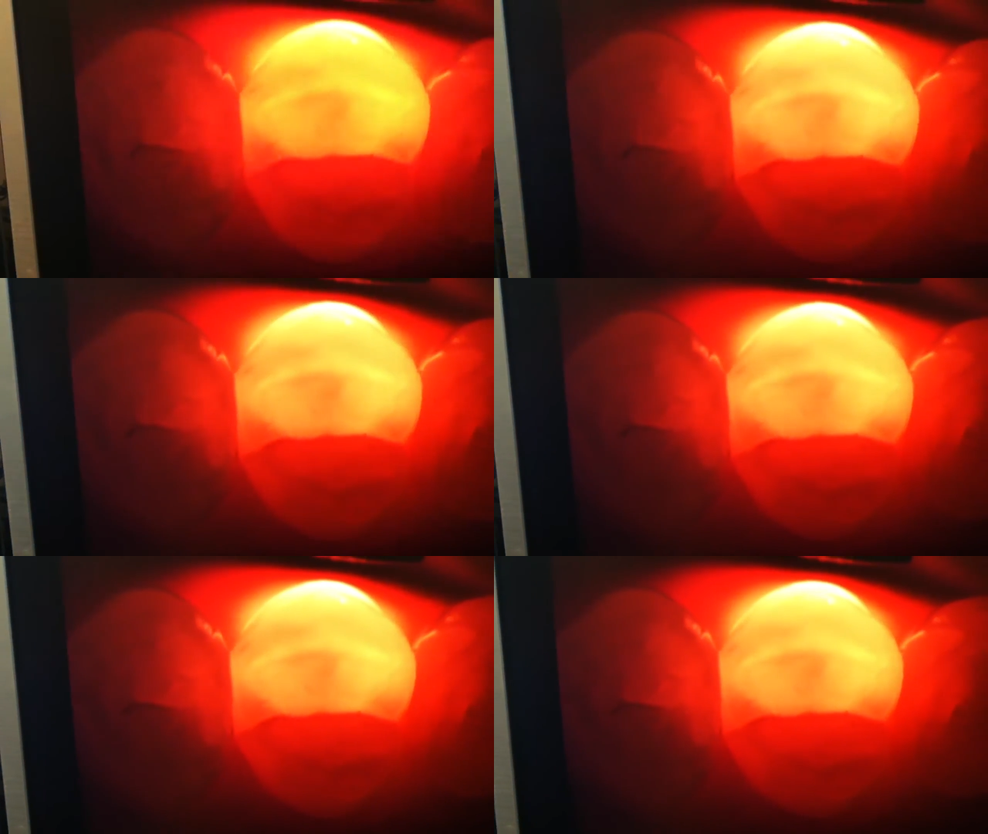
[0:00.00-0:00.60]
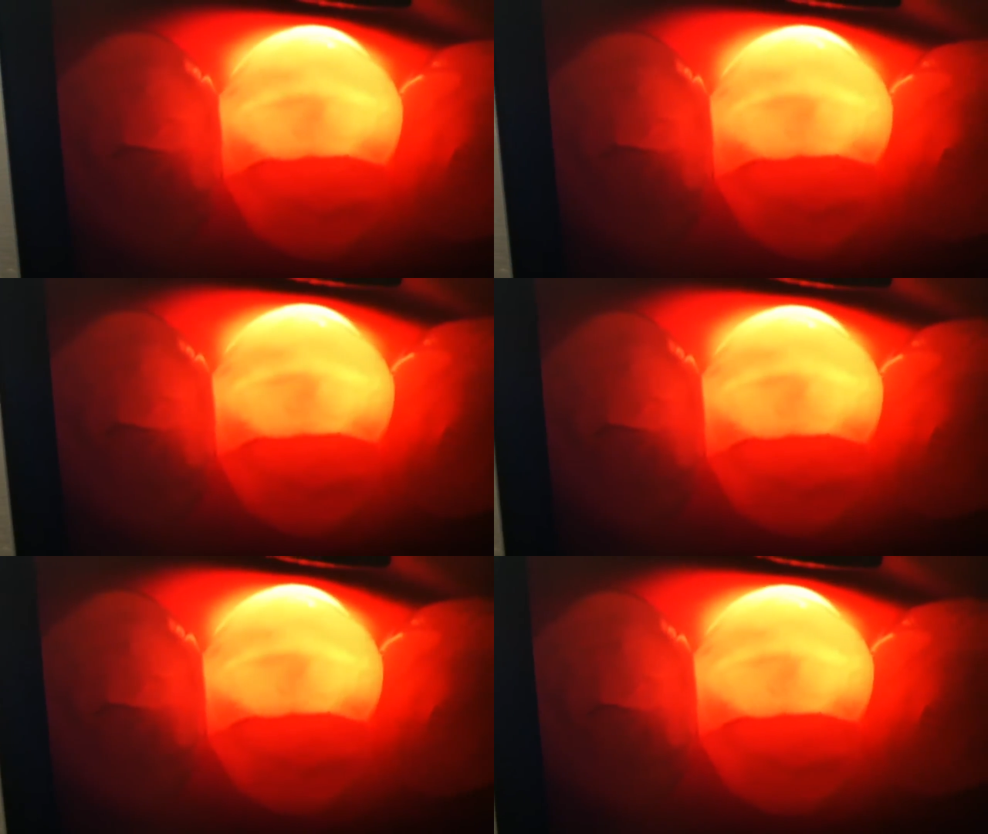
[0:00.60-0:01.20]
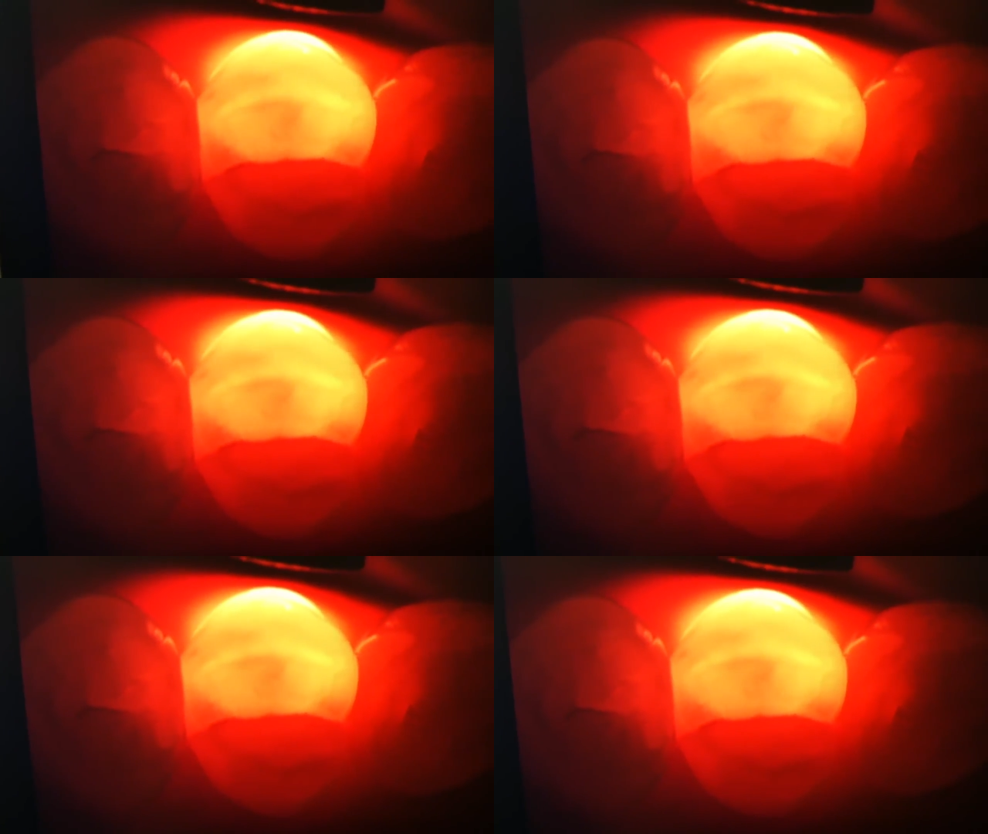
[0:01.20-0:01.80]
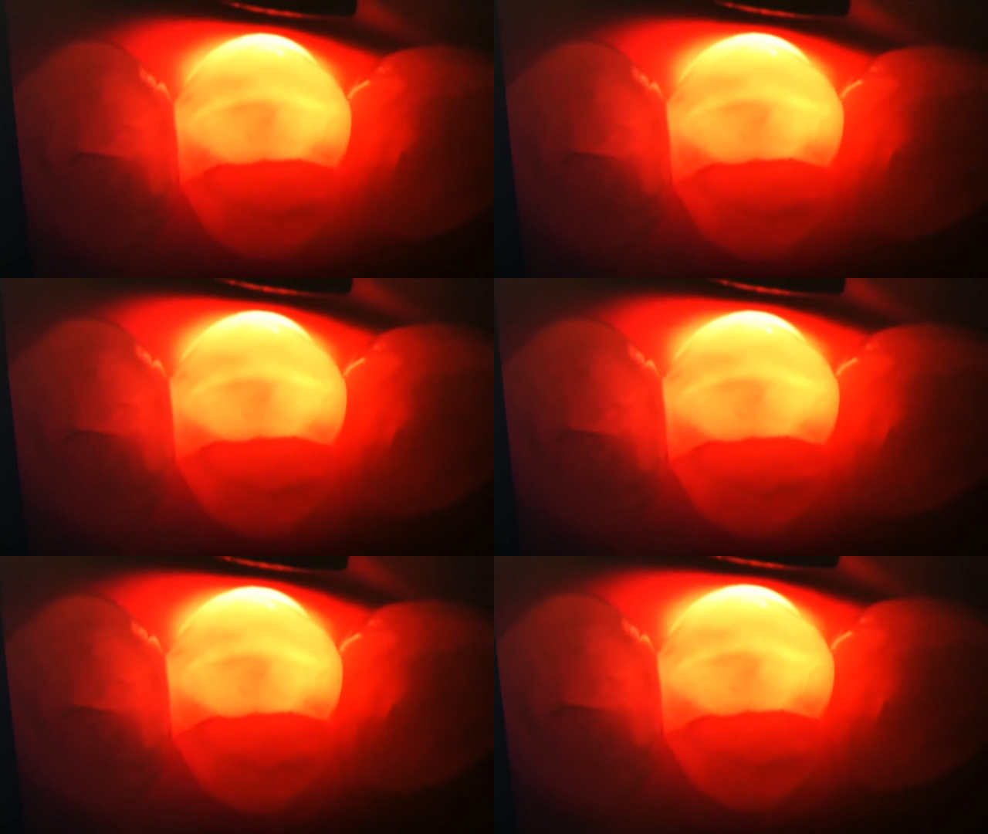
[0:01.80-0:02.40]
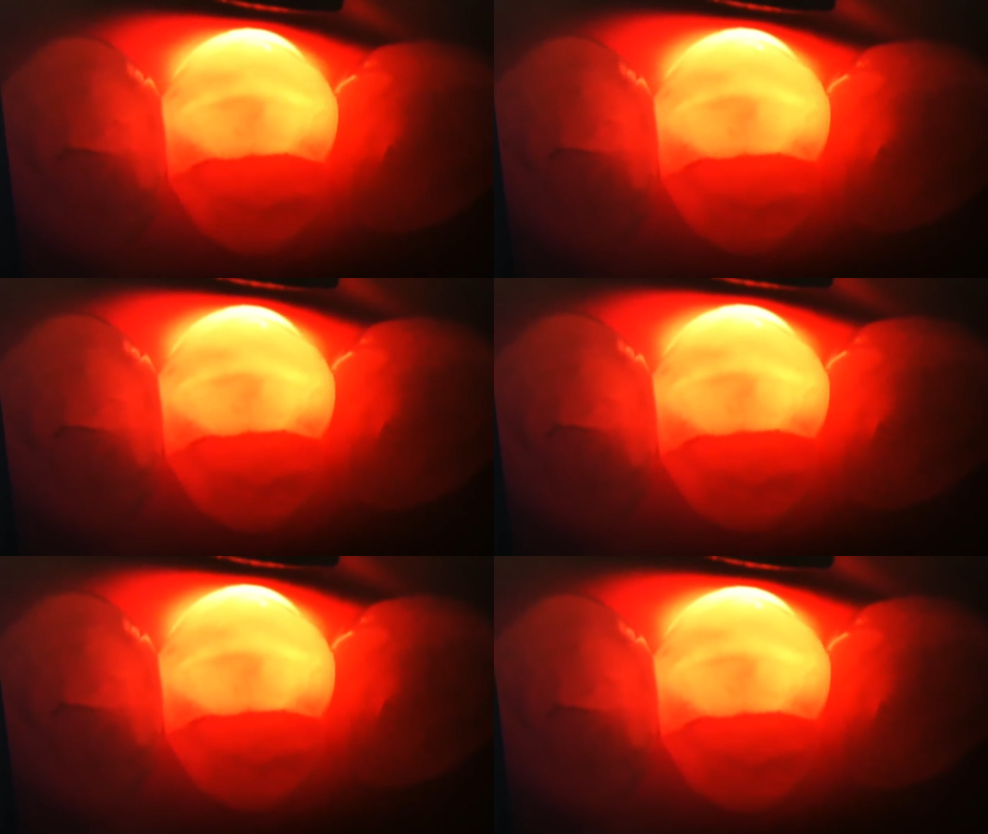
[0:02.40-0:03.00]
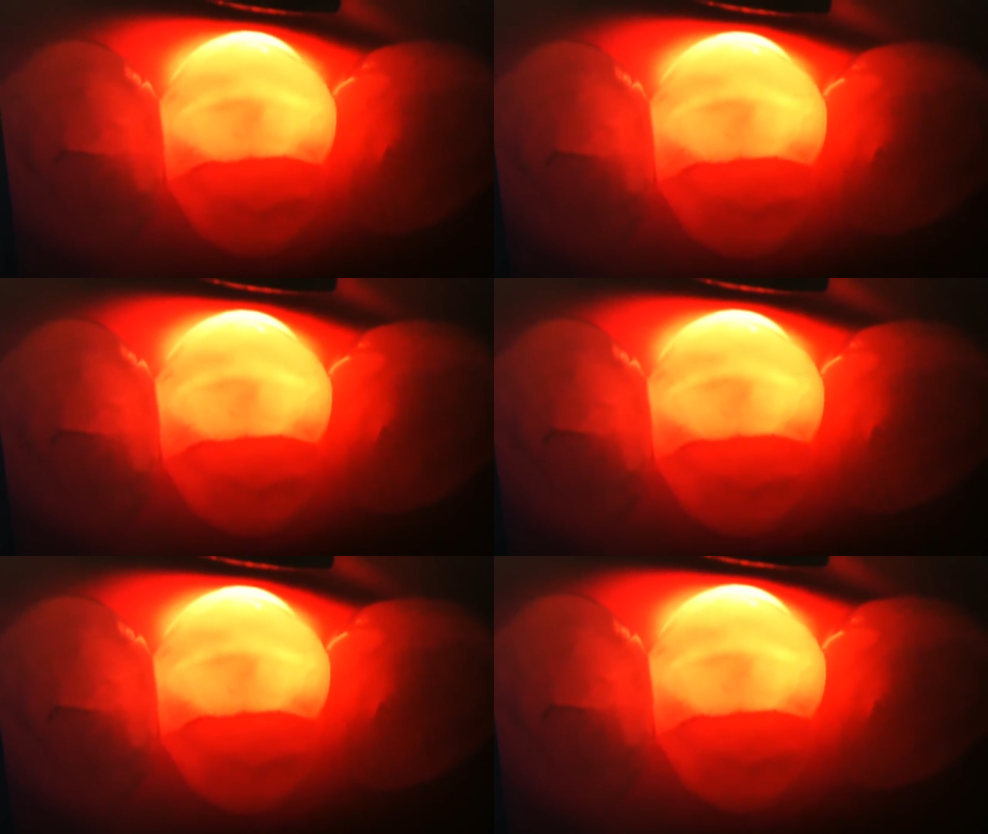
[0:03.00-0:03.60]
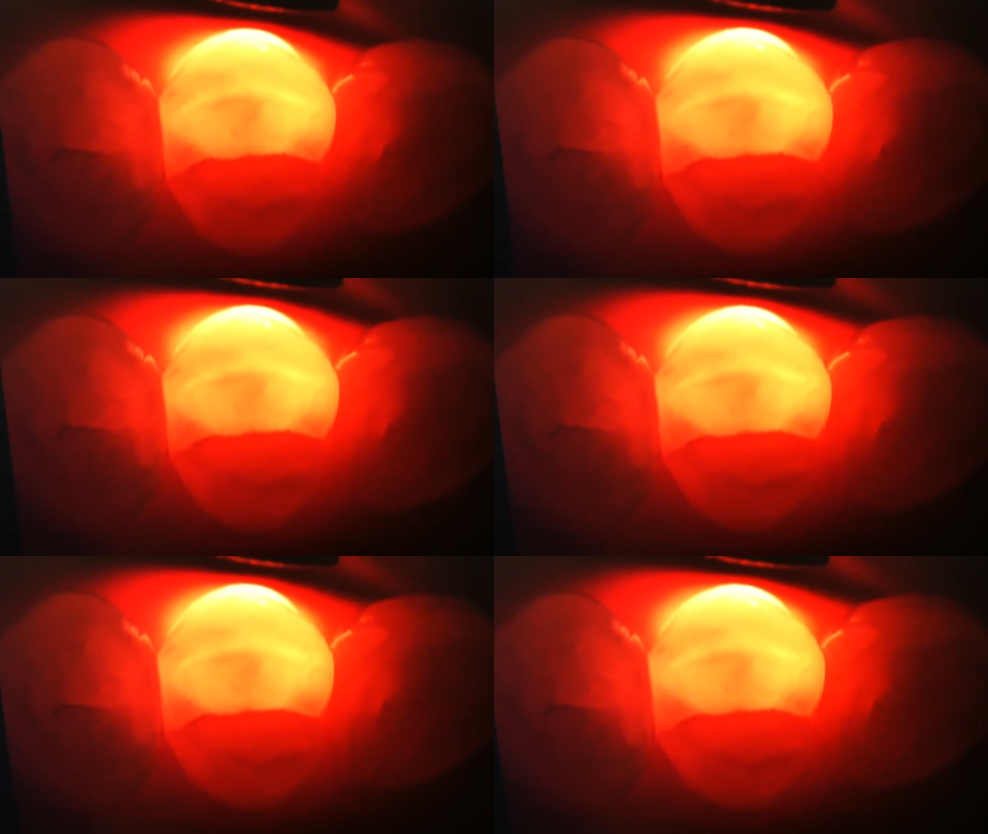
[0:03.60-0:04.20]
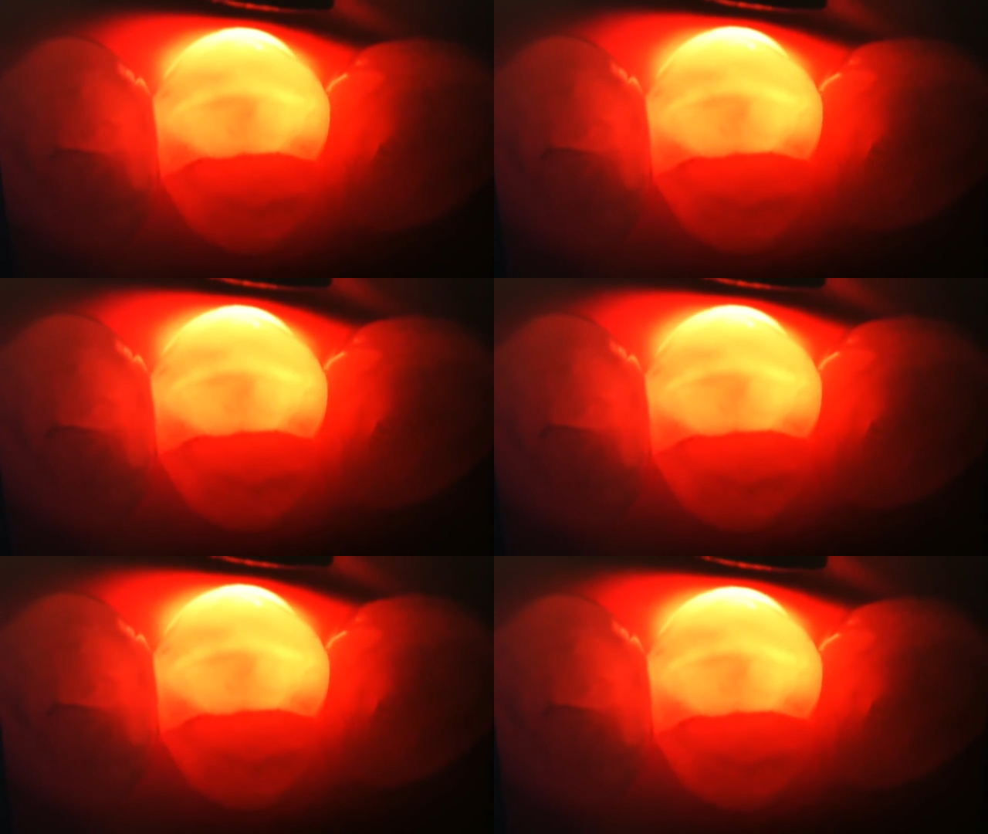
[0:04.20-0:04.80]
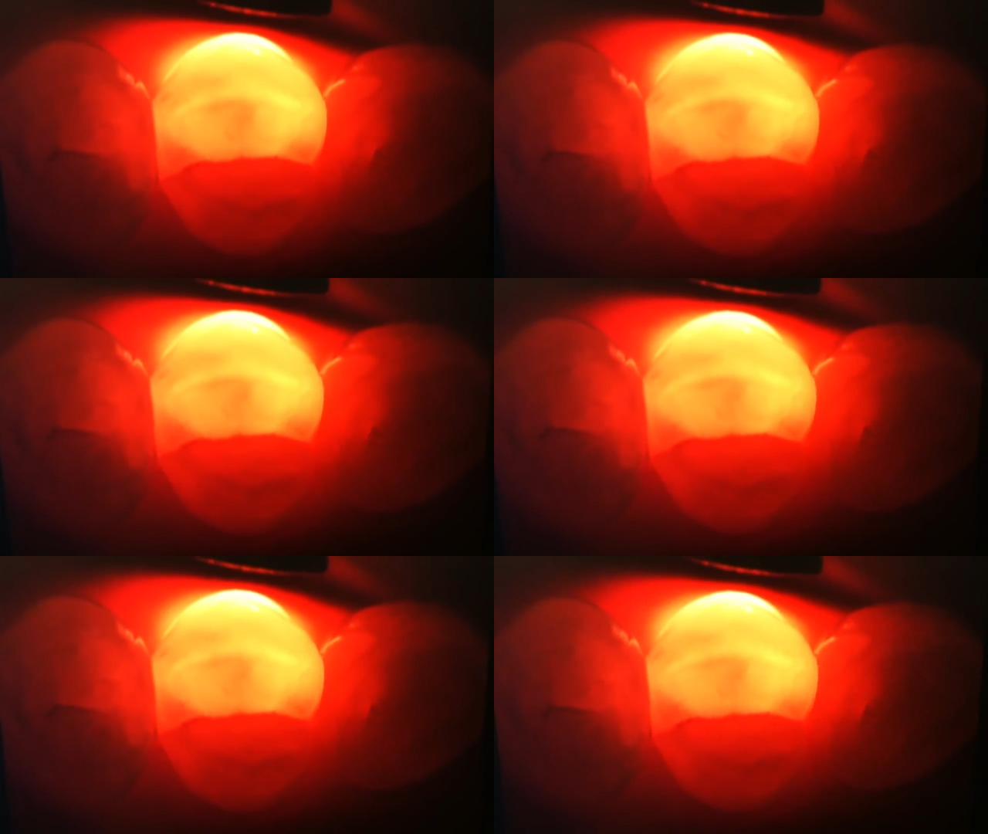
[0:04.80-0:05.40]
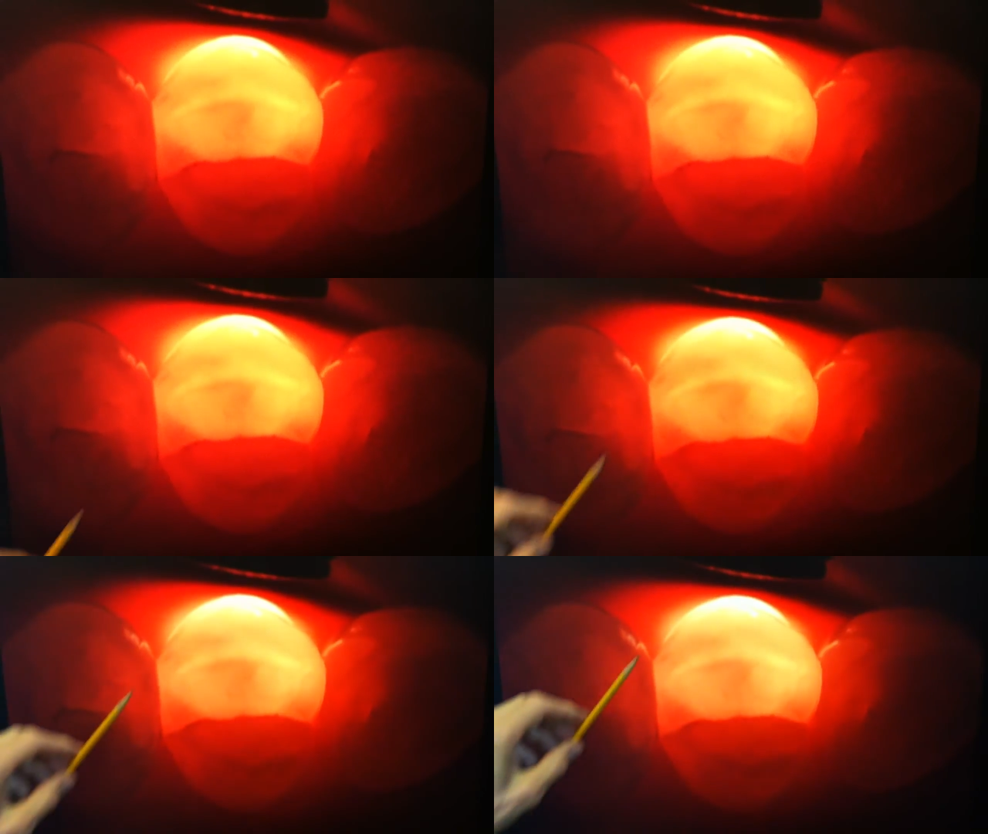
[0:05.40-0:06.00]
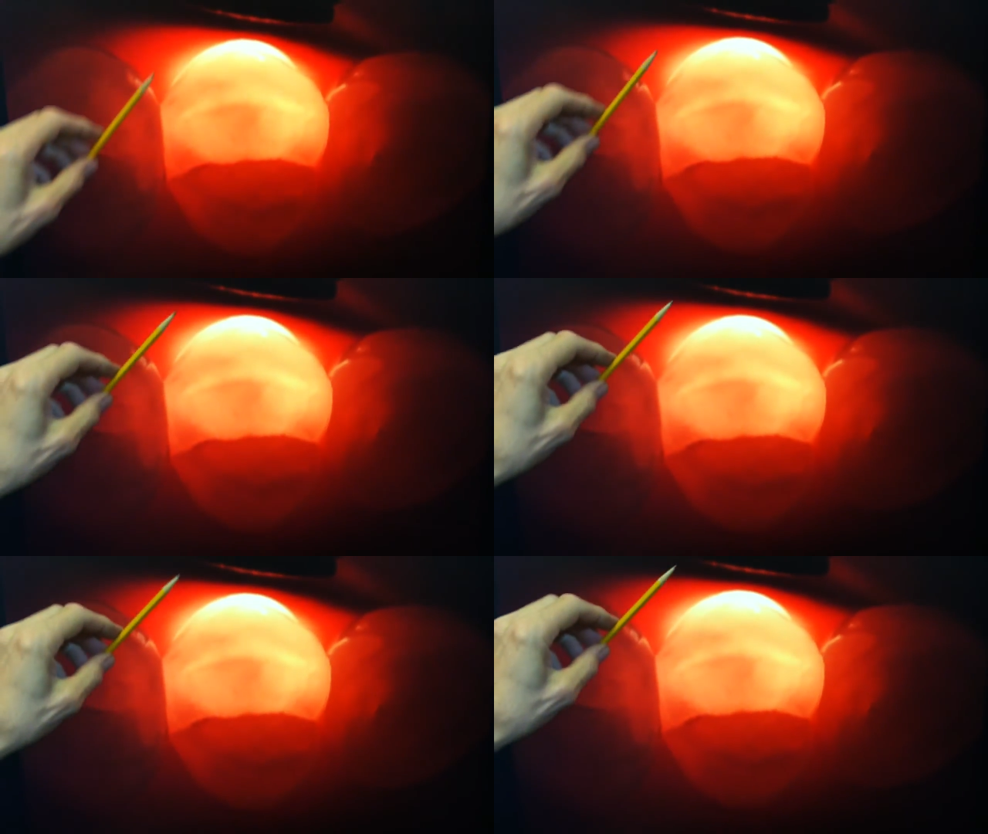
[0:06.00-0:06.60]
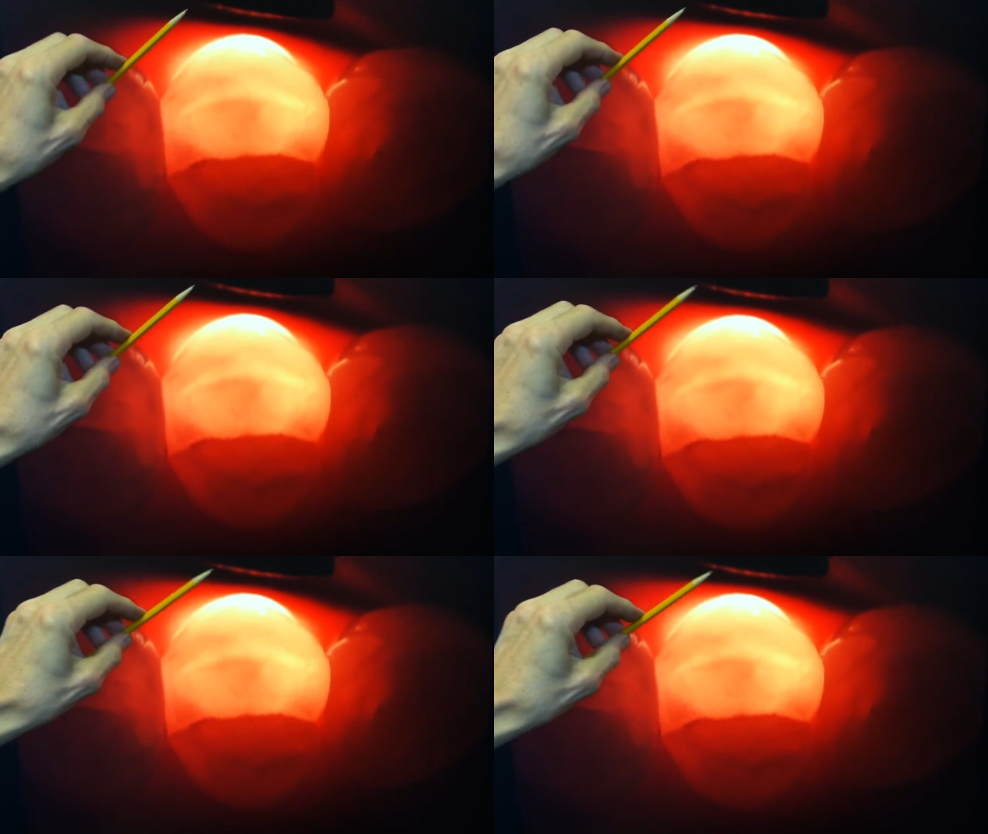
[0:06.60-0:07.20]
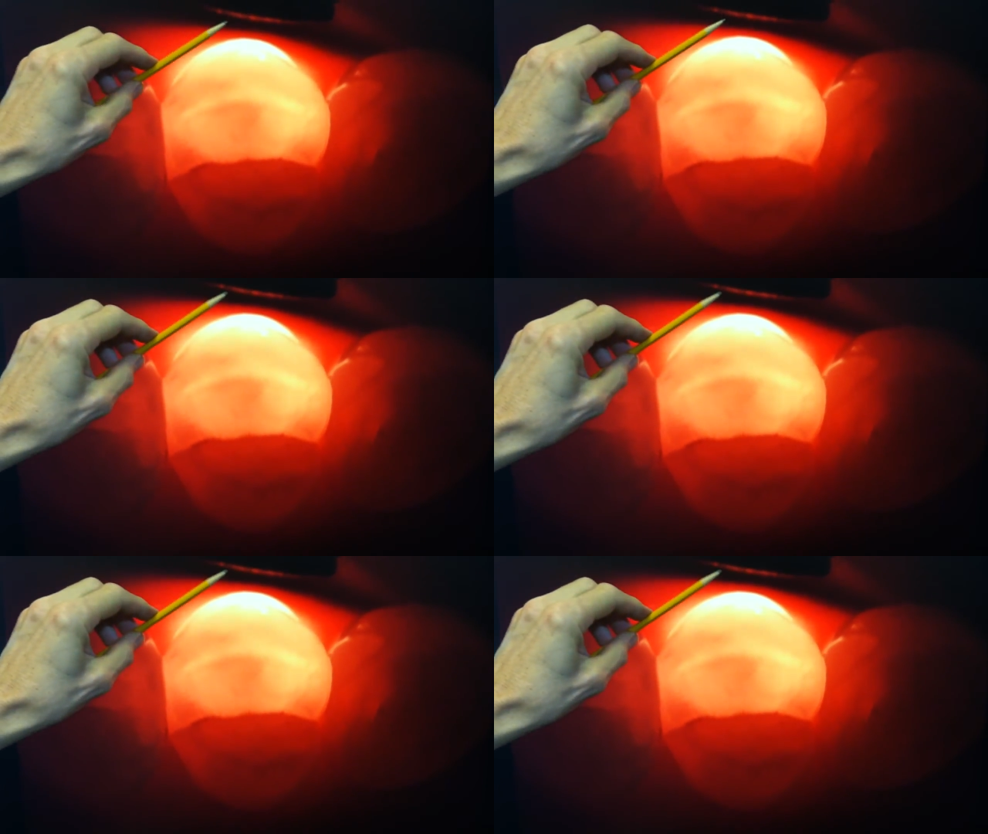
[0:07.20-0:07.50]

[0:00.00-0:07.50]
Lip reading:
Nobody's mouth can be seen.